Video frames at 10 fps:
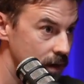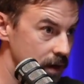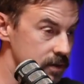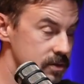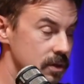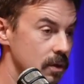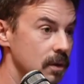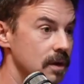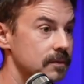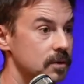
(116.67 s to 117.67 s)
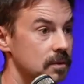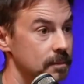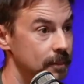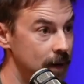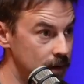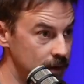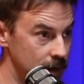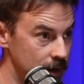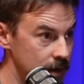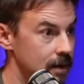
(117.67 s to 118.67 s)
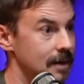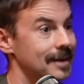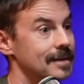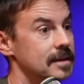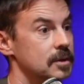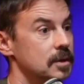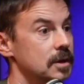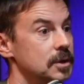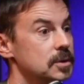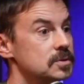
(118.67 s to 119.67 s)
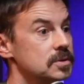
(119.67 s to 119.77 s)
And so if you're married, then they're going to use the